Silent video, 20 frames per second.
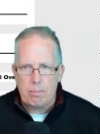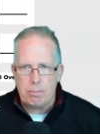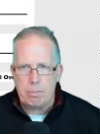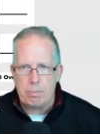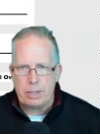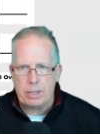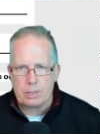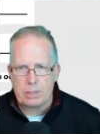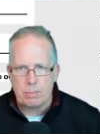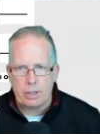
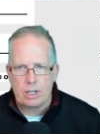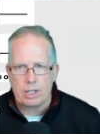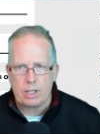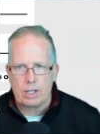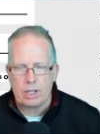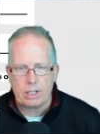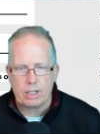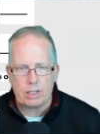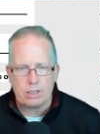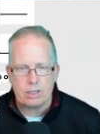
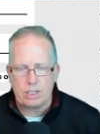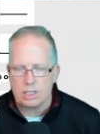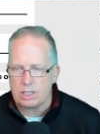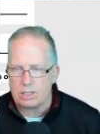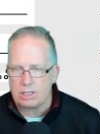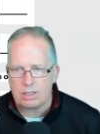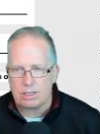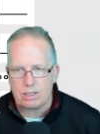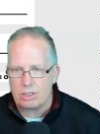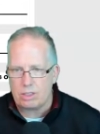Pittsburgh, just
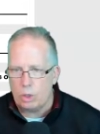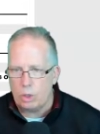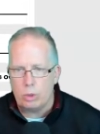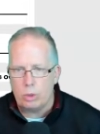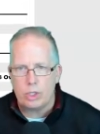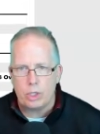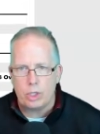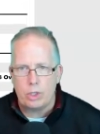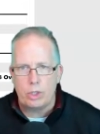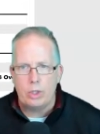do
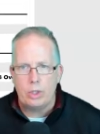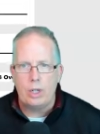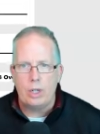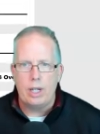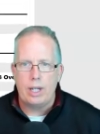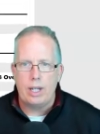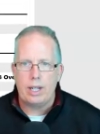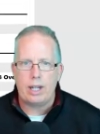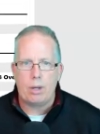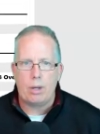what you do
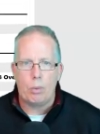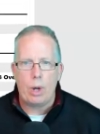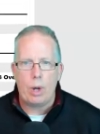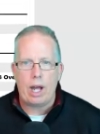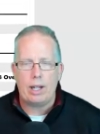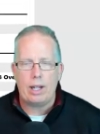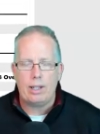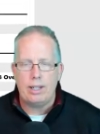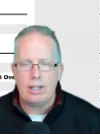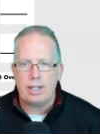uh,
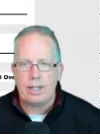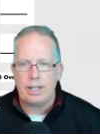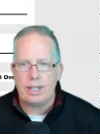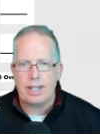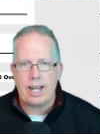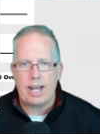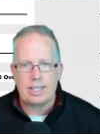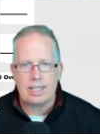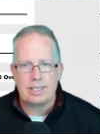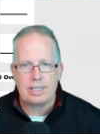well, and
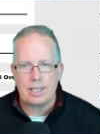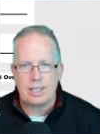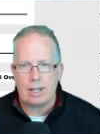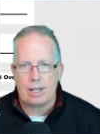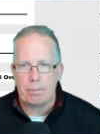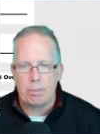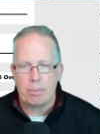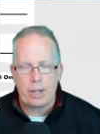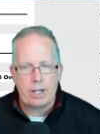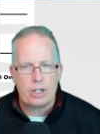that's uh,
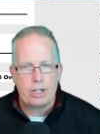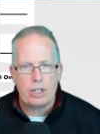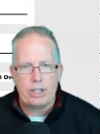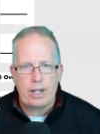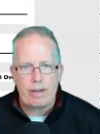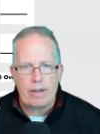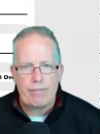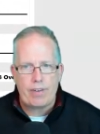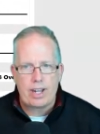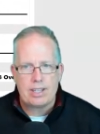play good
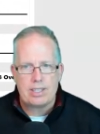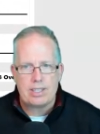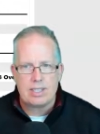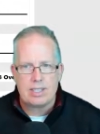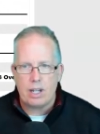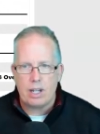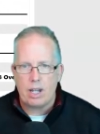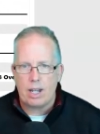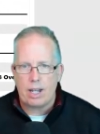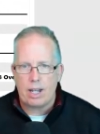defense
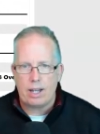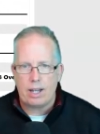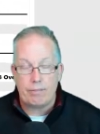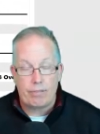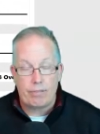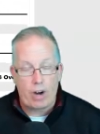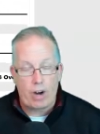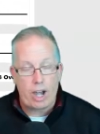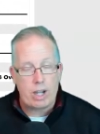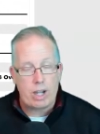and
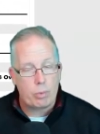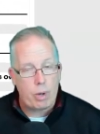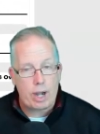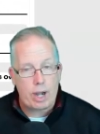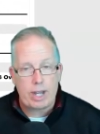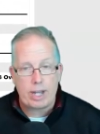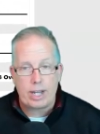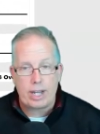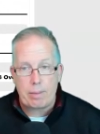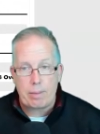find a
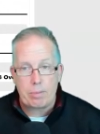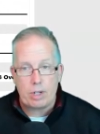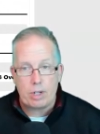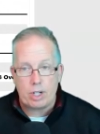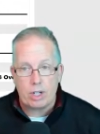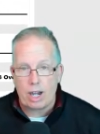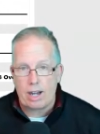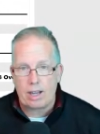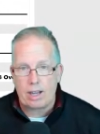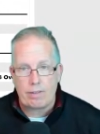running game. You
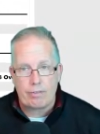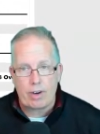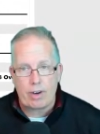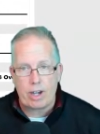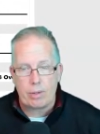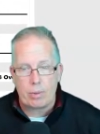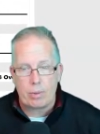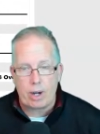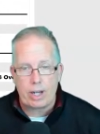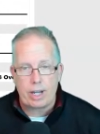got to have to find
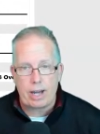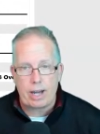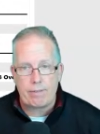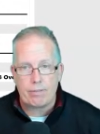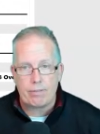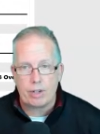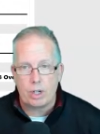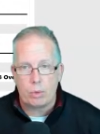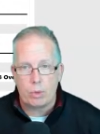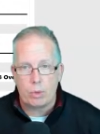a running game if
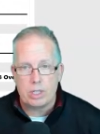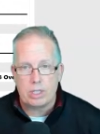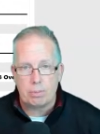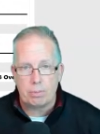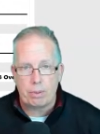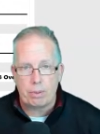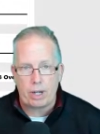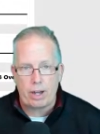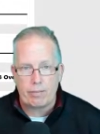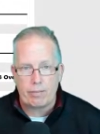you're going to win some
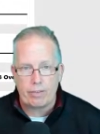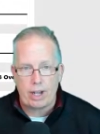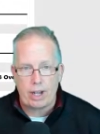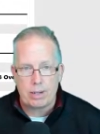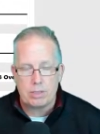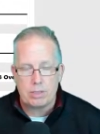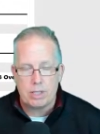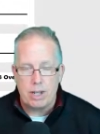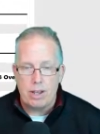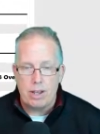playoff
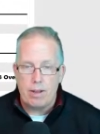games.